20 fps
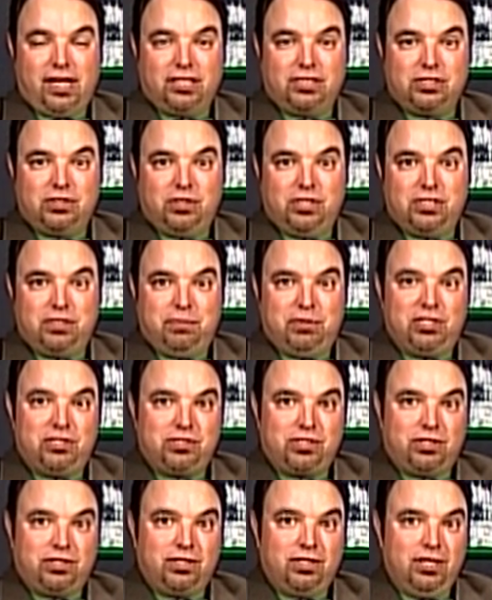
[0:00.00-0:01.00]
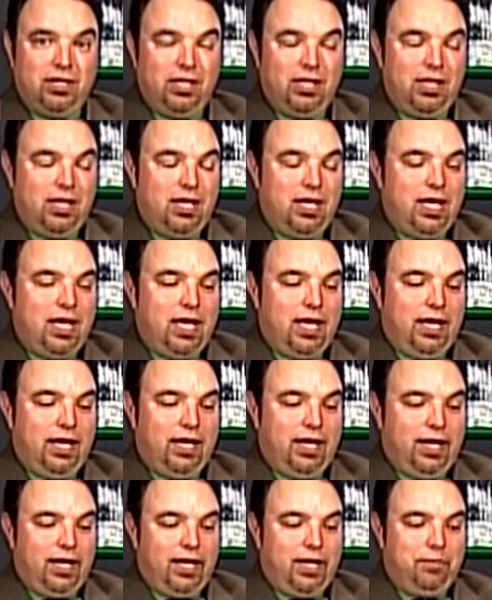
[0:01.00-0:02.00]
So he's a minister.
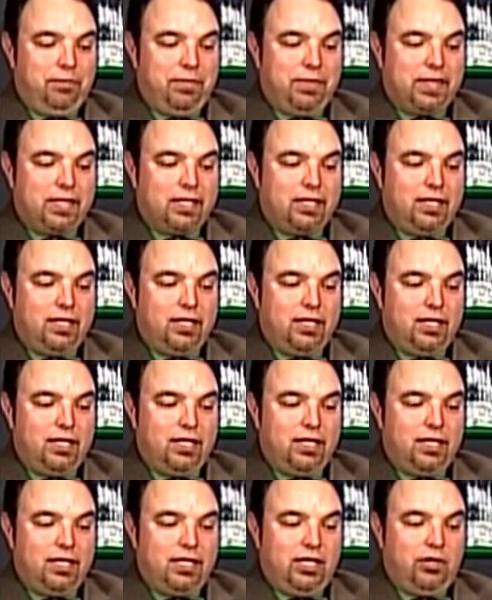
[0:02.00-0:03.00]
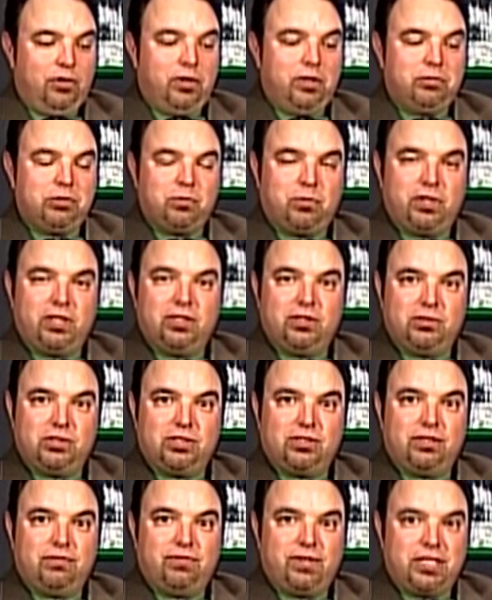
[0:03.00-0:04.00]
And, he was one of
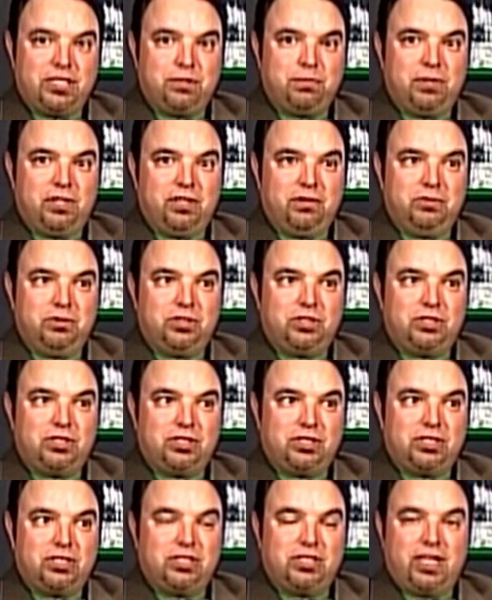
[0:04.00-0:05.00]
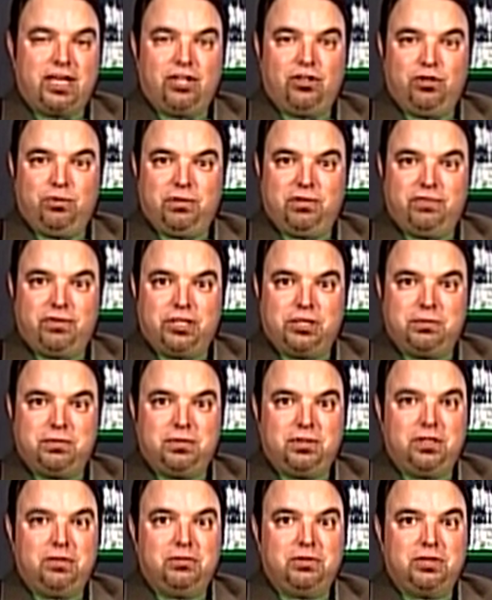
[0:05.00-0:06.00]
those defensemen that was just a stay-at-home
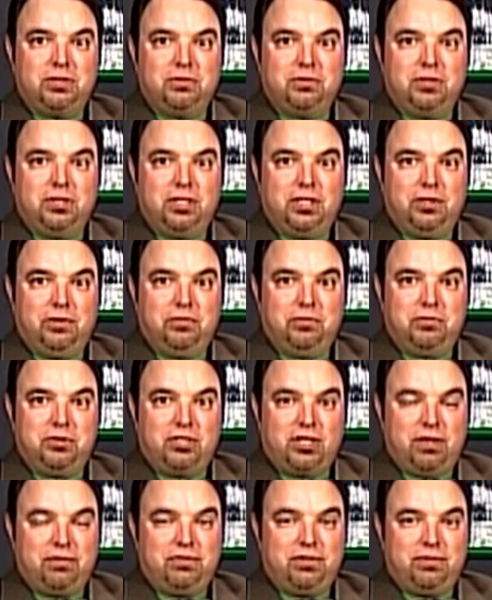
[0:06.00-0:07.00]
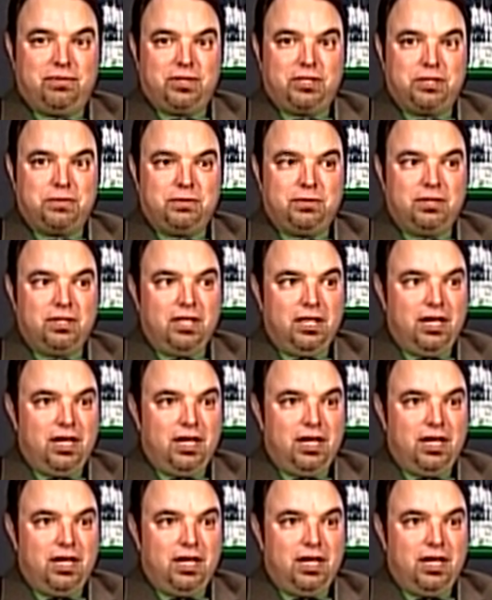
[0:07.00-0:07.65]
defenseman. He was a, tough defenseman.